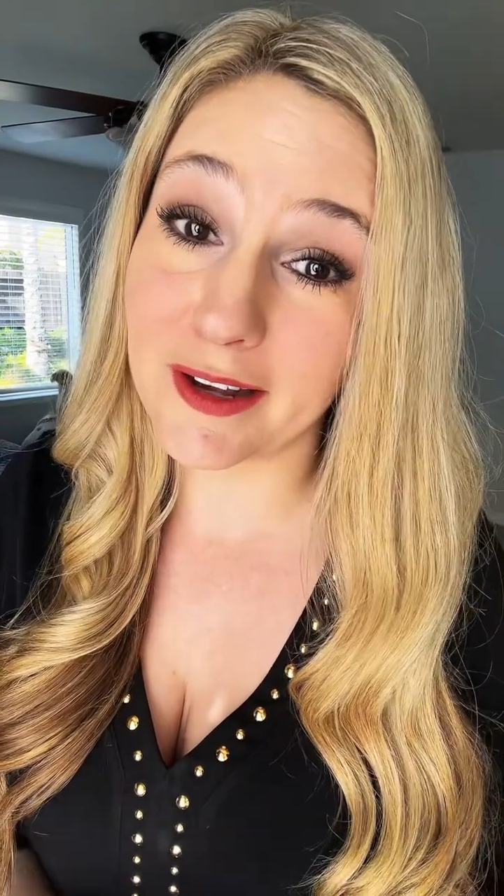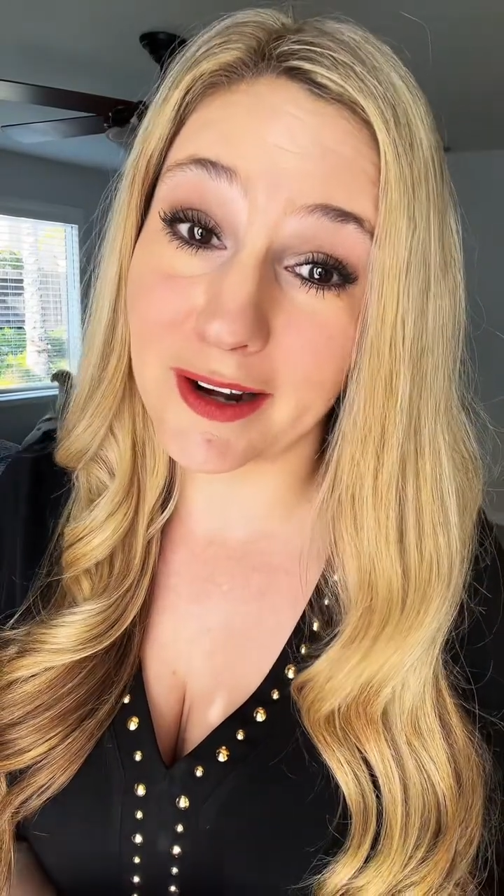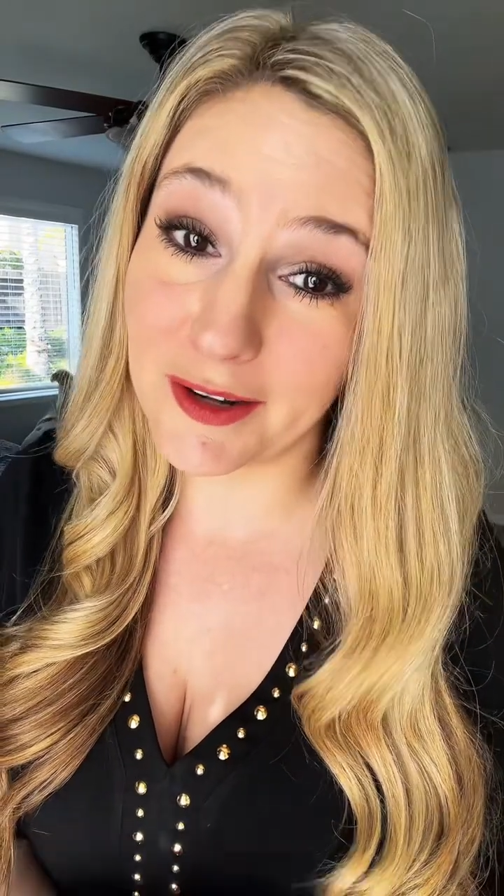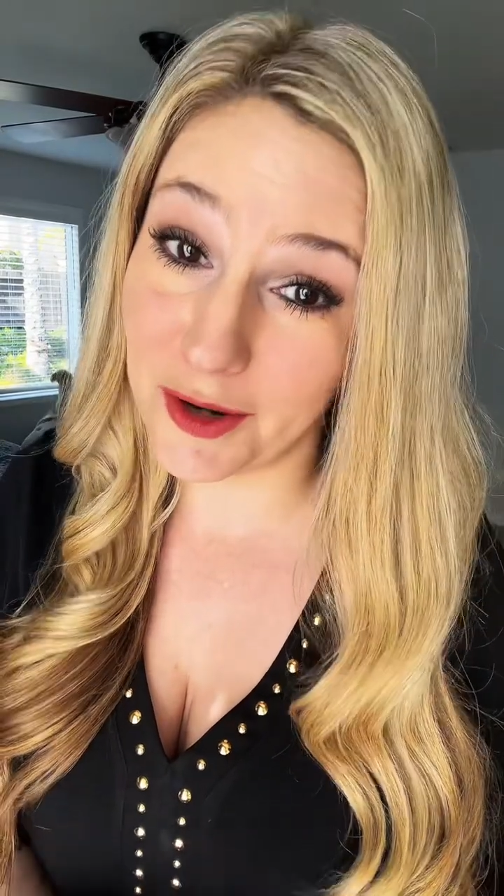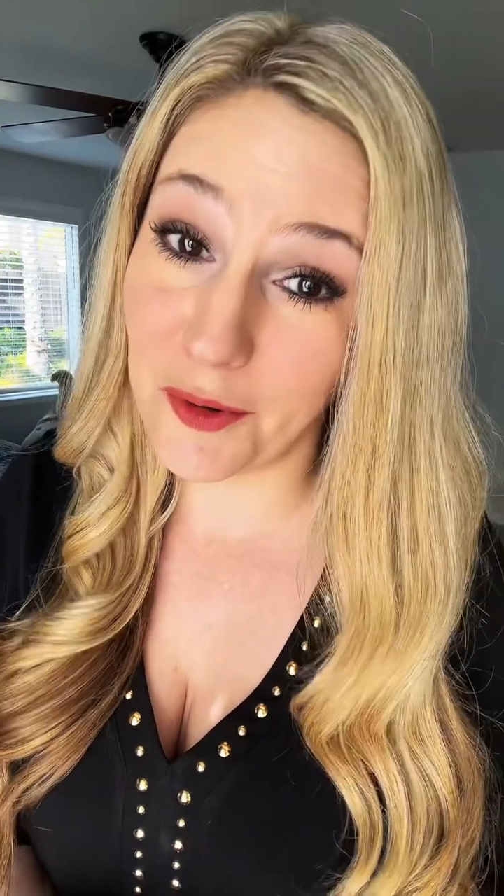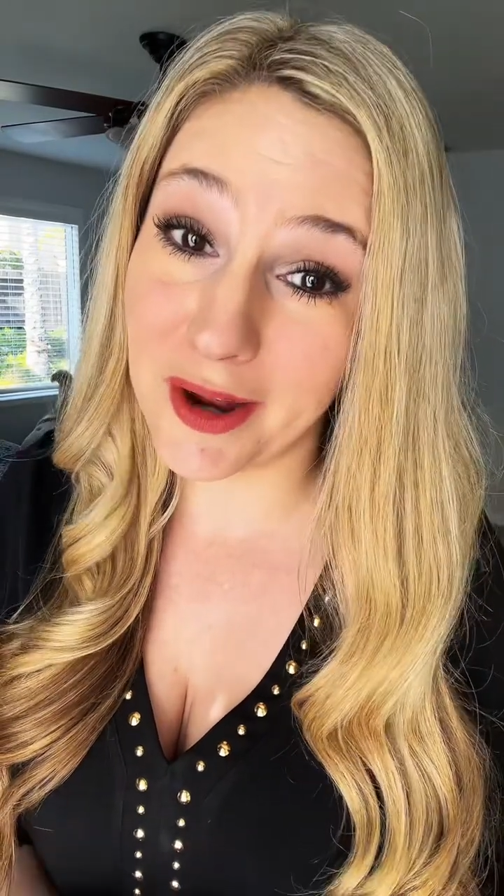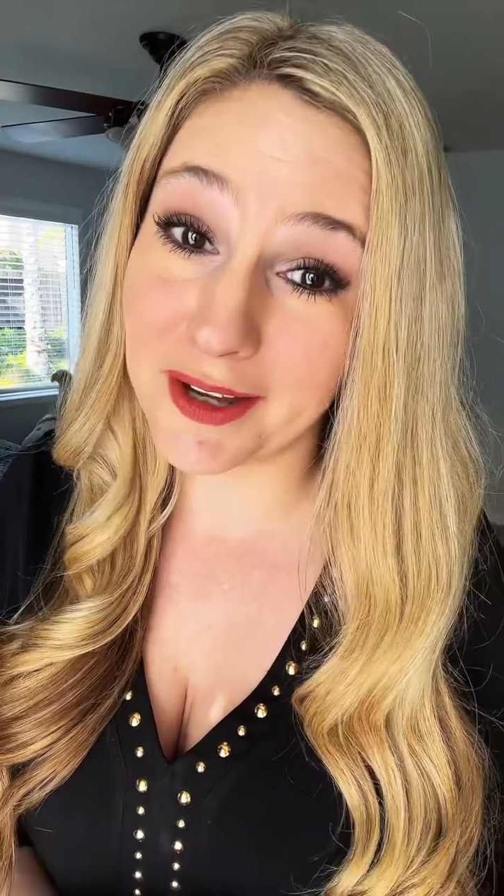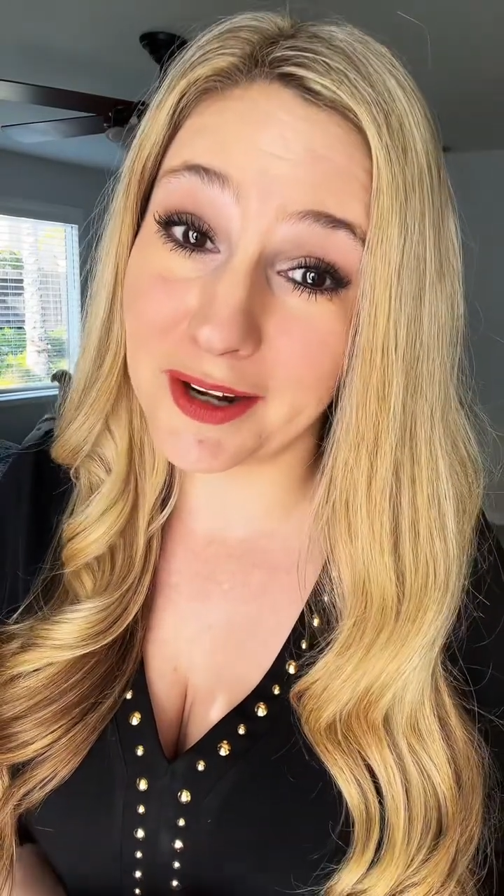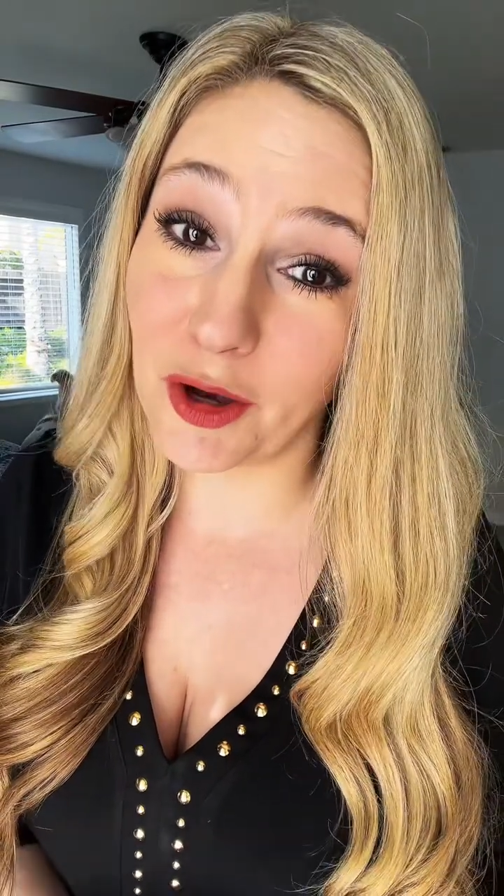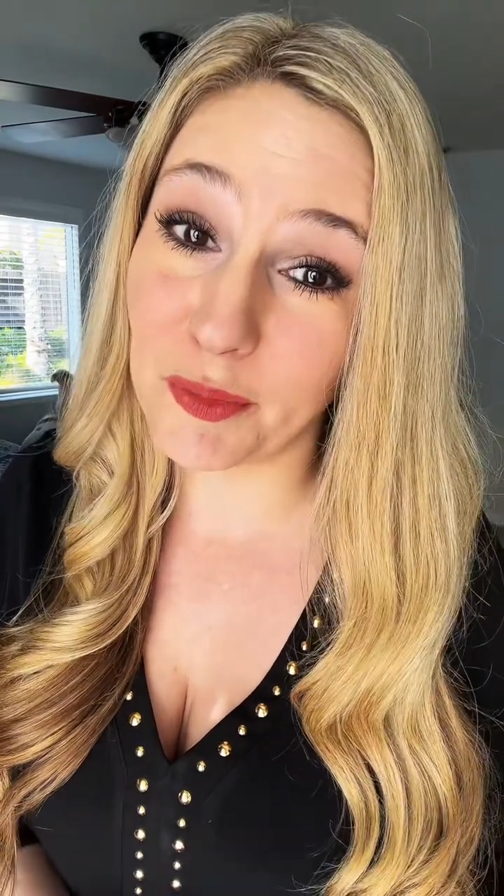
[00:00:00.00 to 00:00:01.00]
and I know I
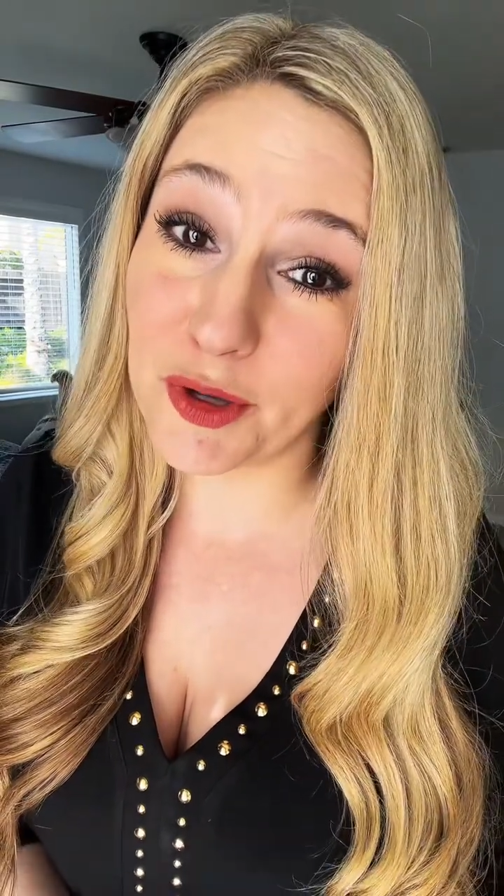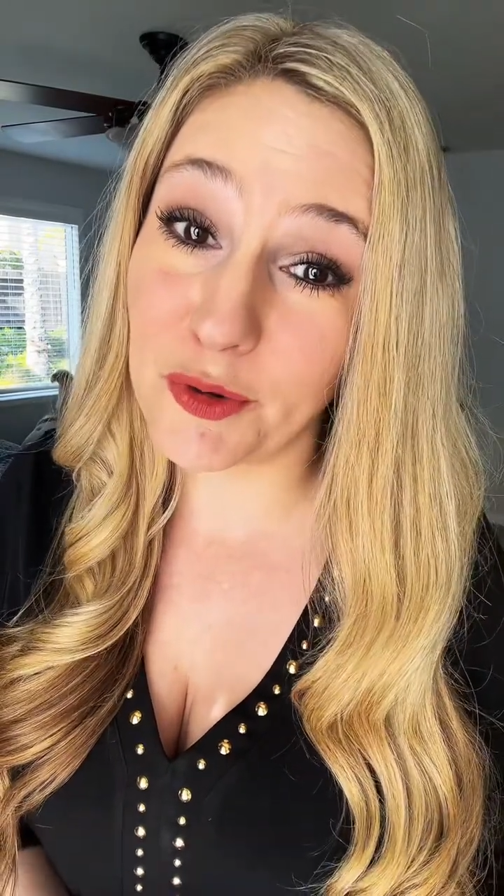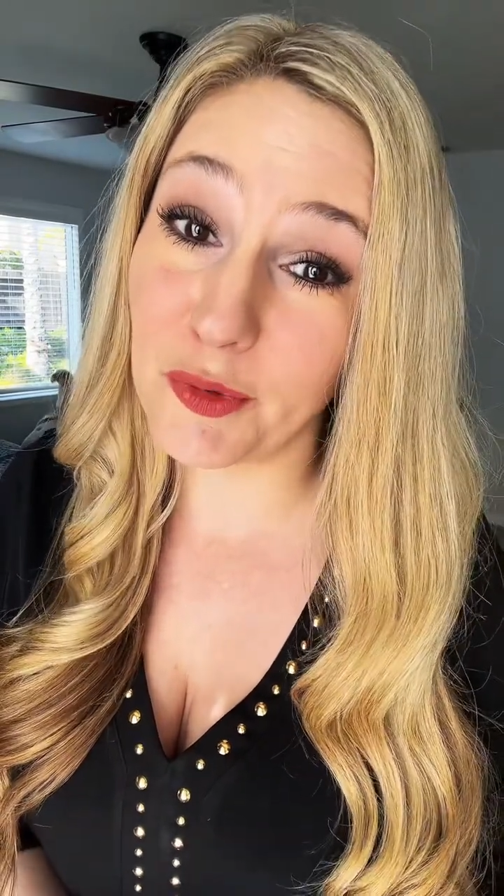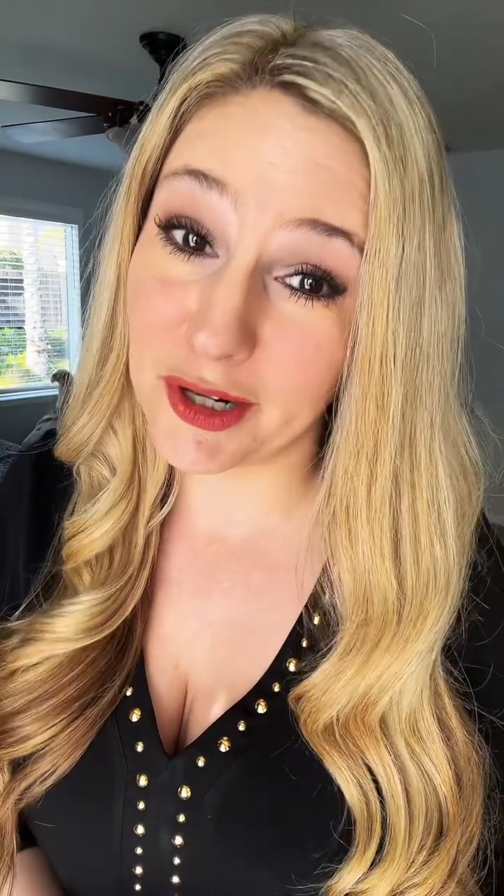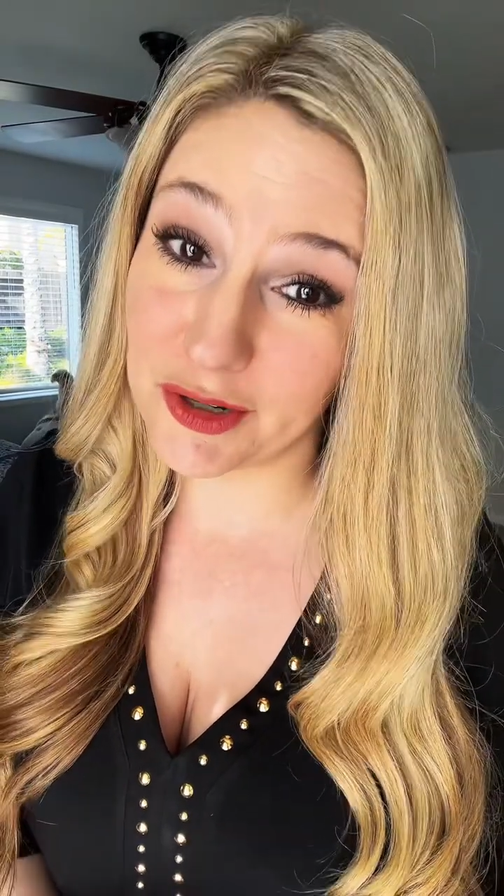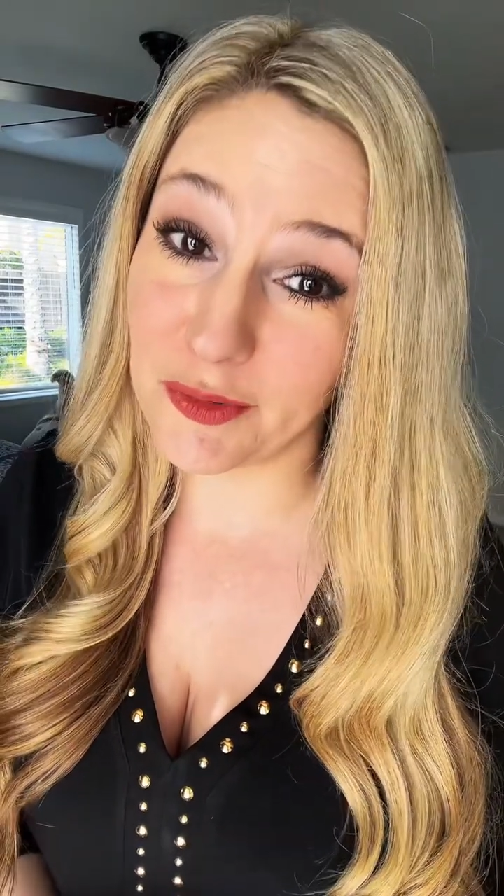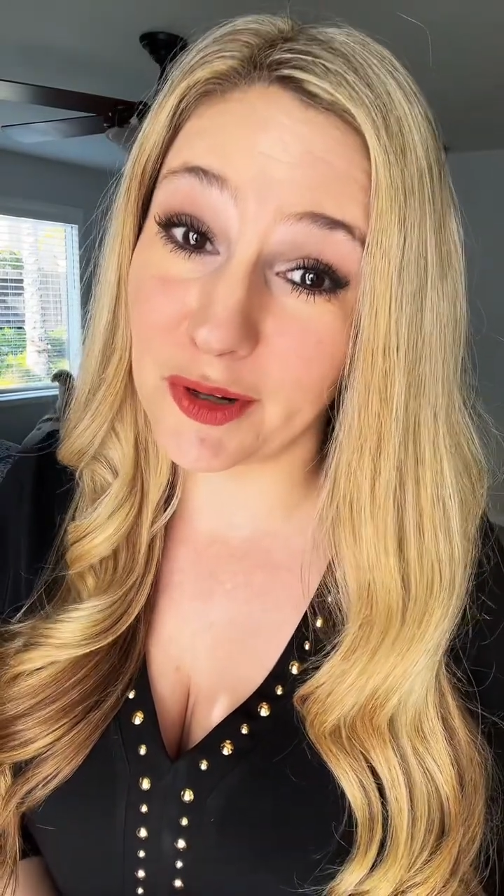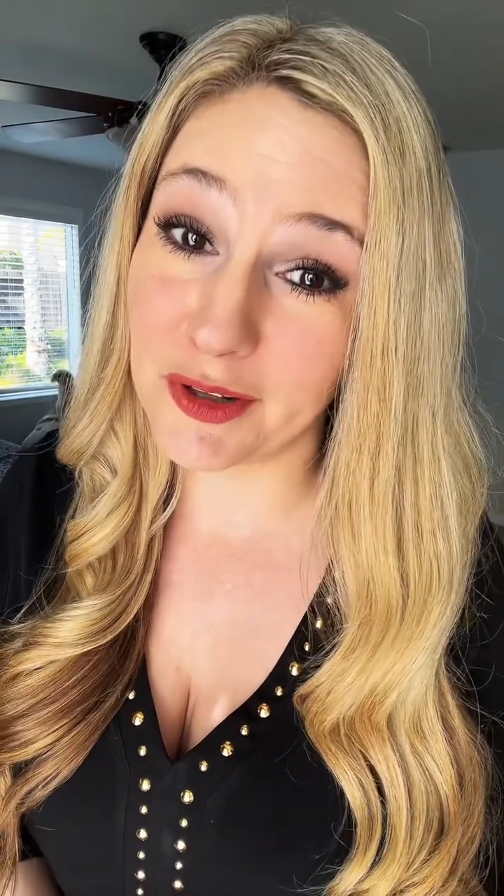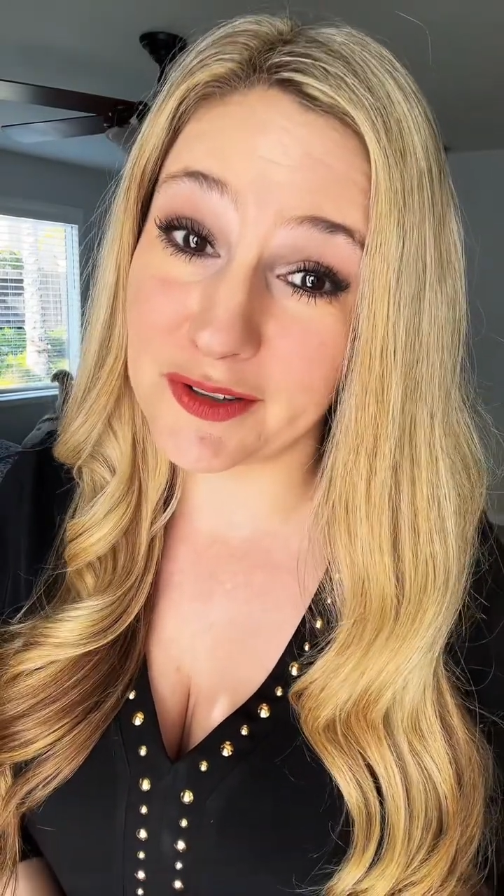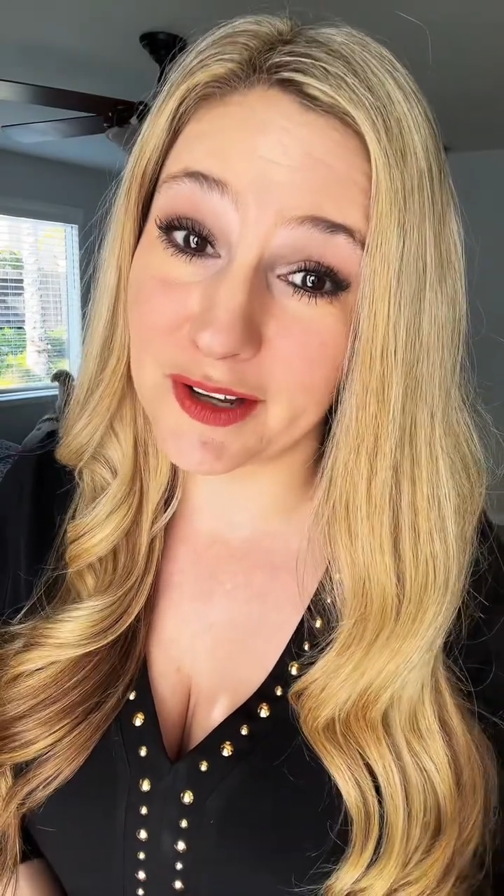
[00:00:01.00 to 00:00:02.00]
can help you reach your
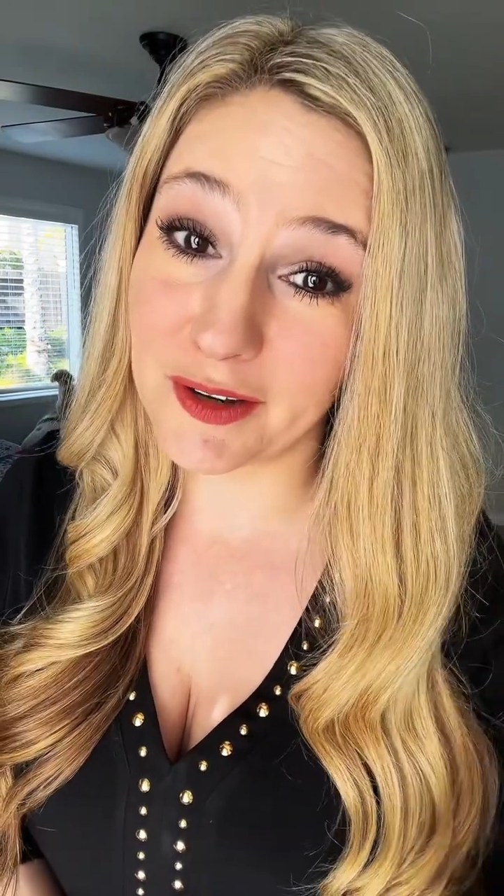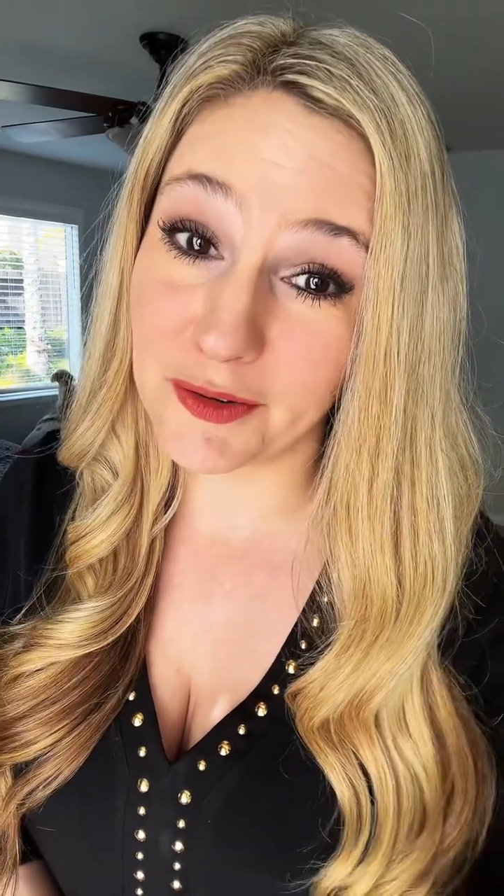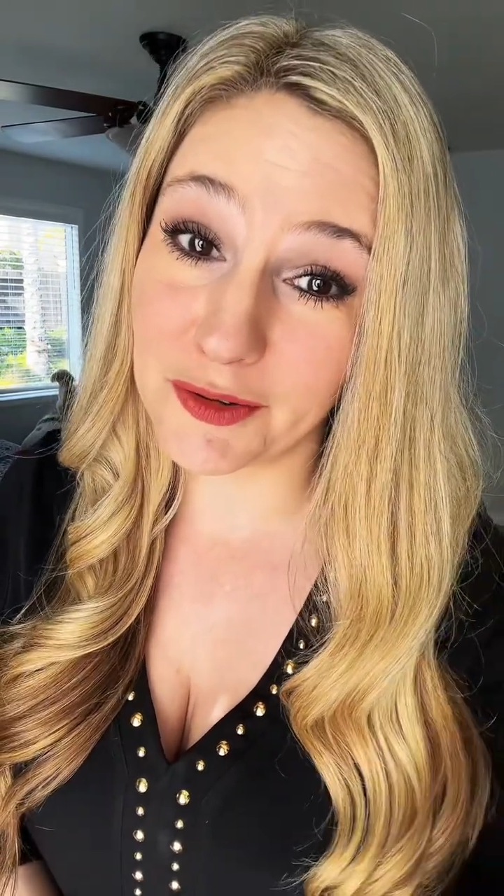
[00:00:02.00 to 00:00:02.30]
real estate